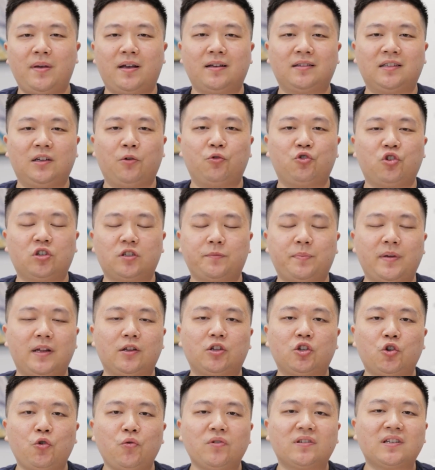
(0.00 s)
because it will just be
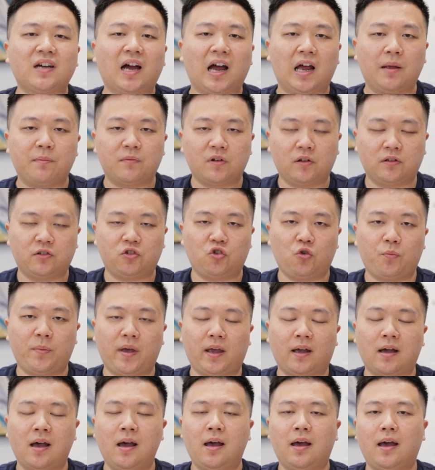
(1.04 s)
too time
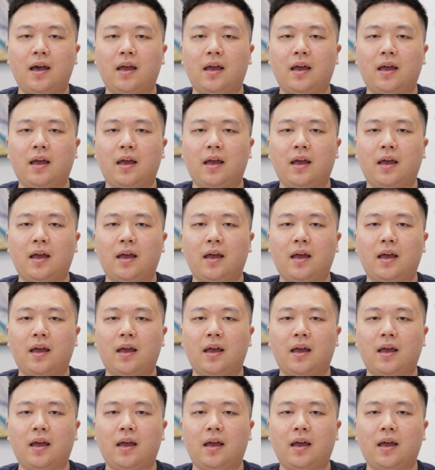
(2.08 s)
consuming